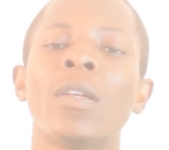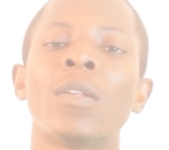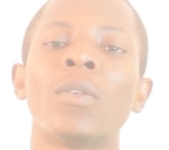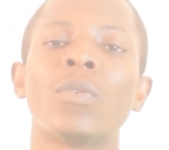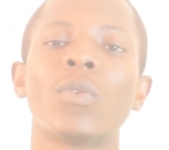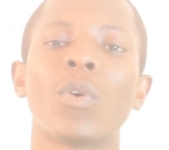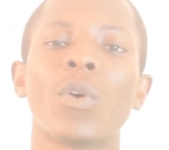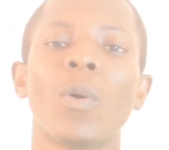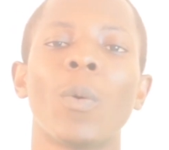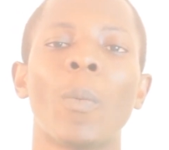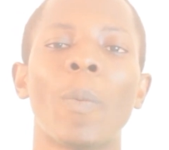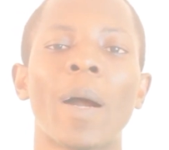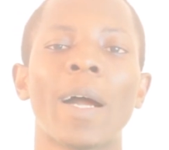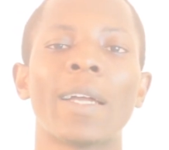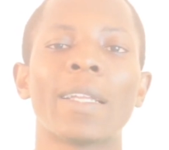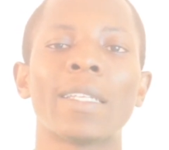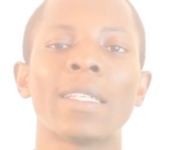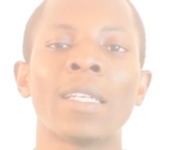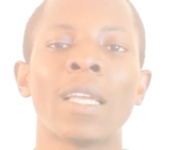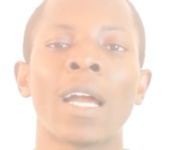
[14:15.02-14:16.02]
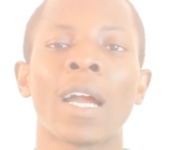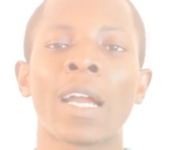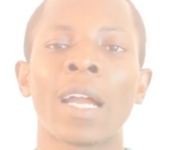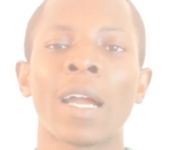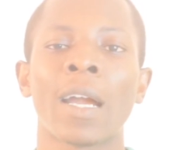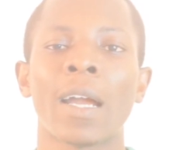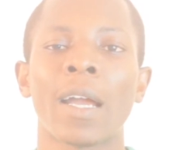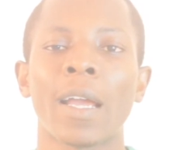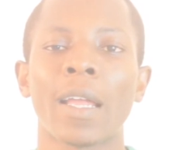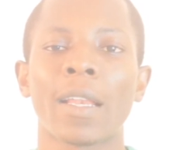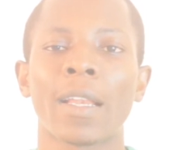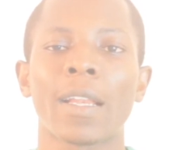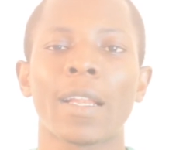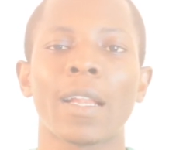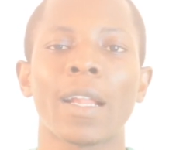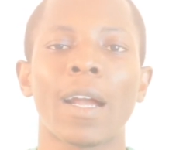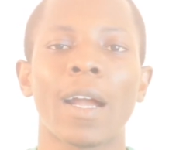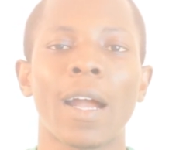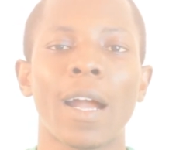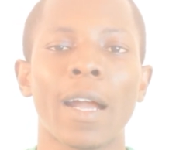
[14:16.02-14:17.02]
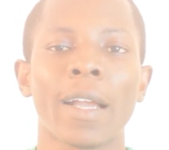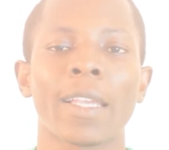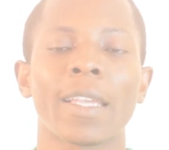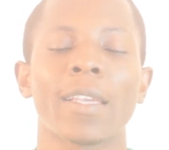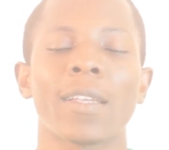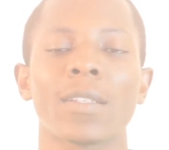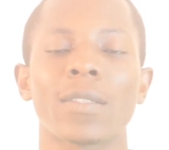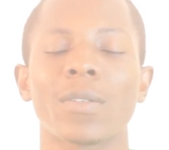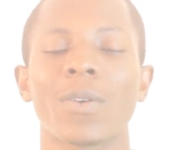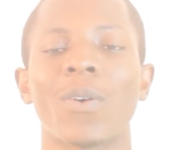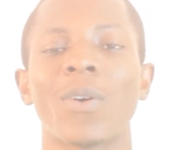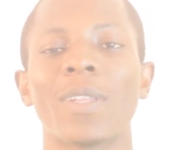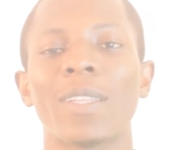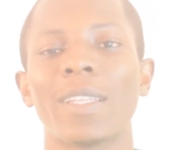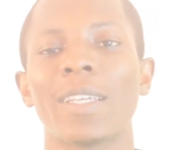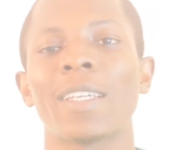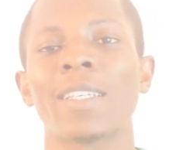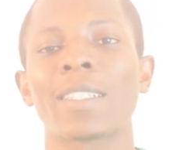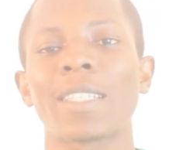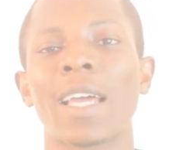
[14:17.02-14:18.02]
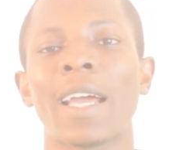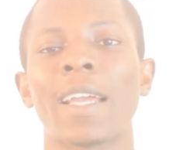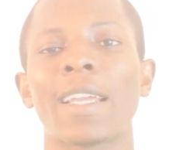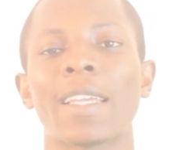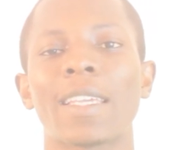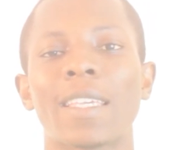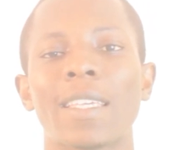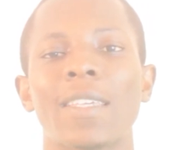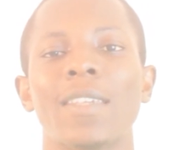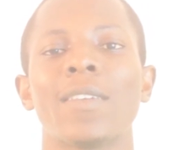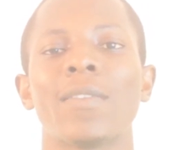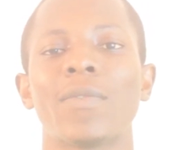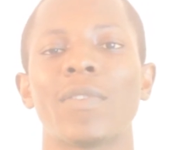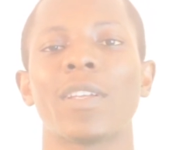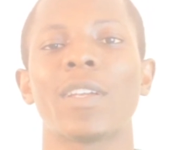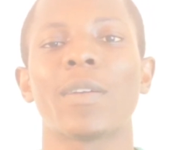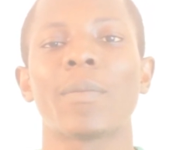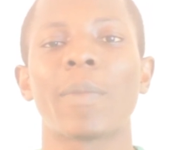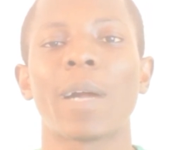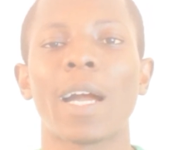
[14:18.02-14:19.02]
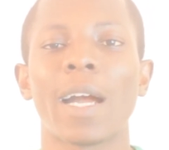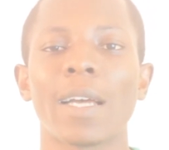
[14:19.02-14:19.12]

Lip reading: nobody can hack it unless I give them